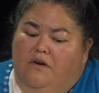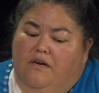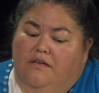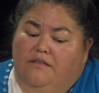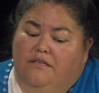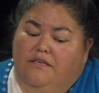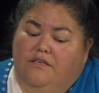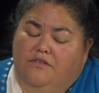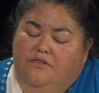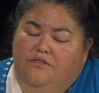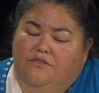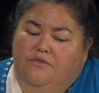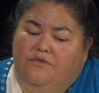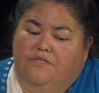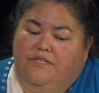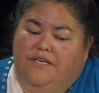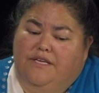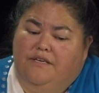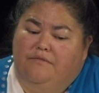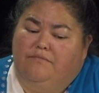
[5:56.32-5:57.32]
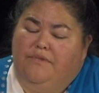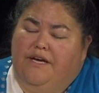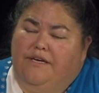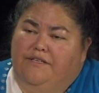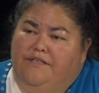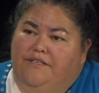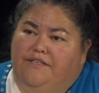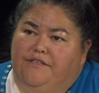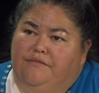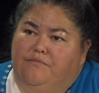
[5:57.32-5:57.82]
On the issues that
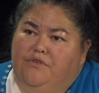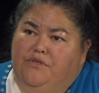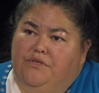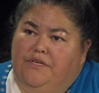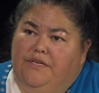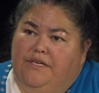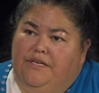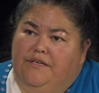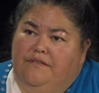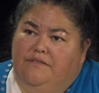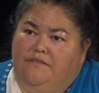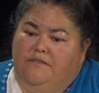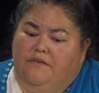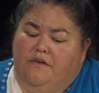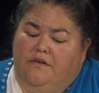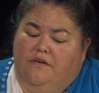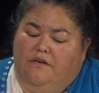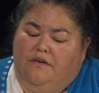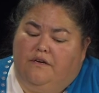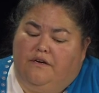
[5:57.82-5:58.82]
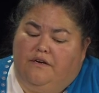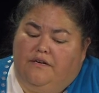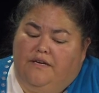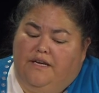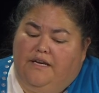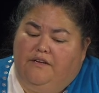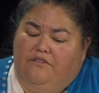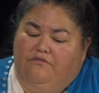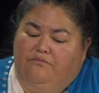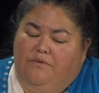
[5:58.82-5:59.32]
impact our communities are
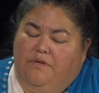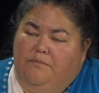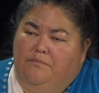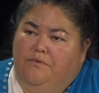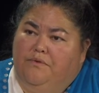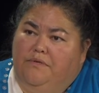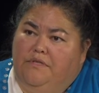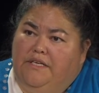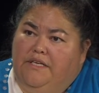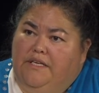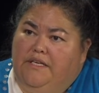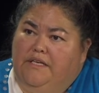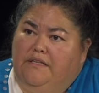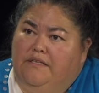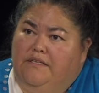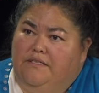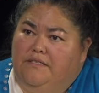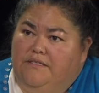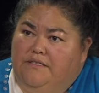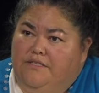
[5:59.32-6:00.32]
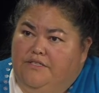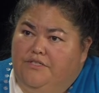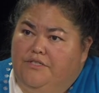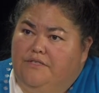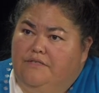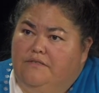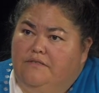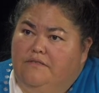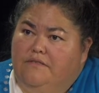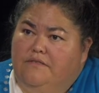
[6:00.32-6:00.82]
Native people leading the
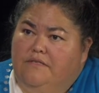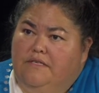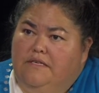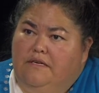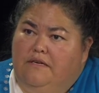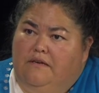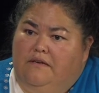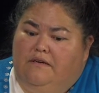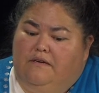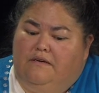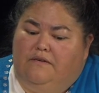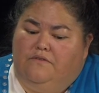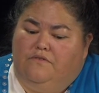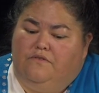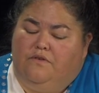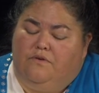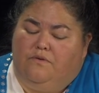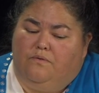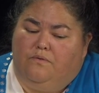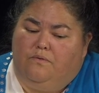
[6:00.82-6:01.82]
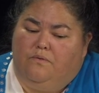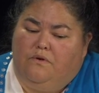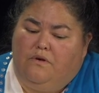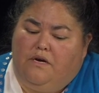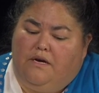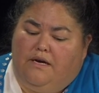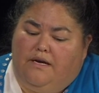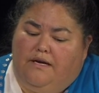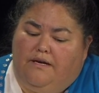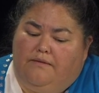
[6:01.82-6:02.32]
decisions. So
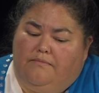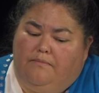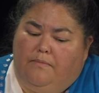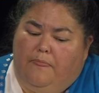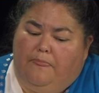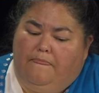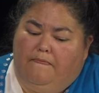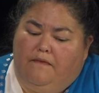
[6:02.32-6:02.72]
um,